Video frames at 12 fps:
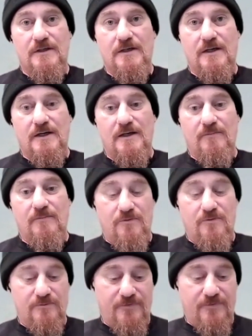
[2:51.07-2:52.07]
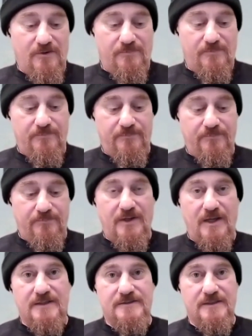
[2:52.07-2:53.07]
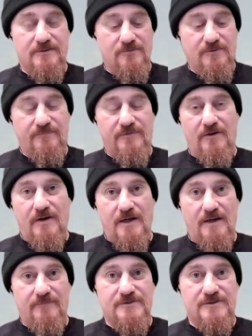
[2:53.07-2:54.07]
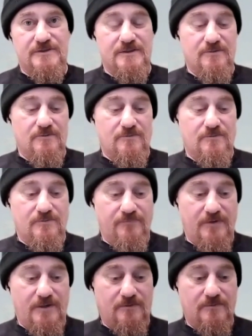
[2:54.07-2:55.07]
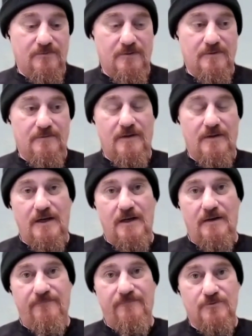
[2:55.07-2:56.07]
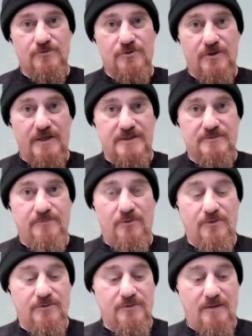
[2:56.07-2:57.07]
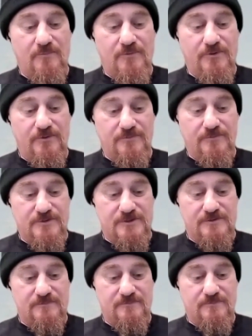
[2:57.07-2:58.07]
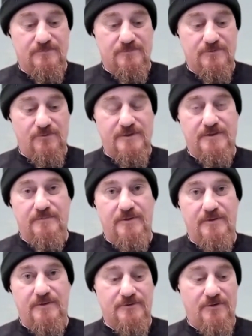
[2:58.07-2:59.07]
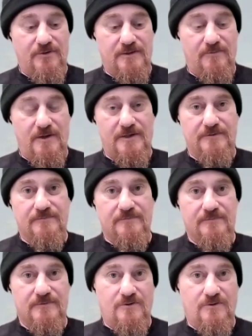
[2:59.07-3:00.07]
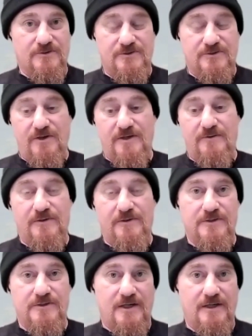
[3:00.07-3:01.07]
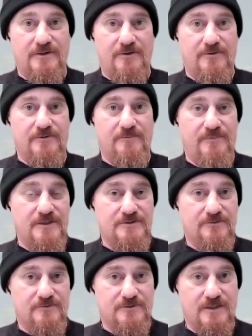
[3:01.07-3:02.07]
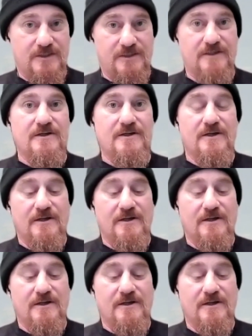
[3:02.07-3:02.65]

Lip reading: All of our planting, all of our harvesting, all of our food transport. We're not just talking about the cost of 91 in your car to go to the beach on a Sunday.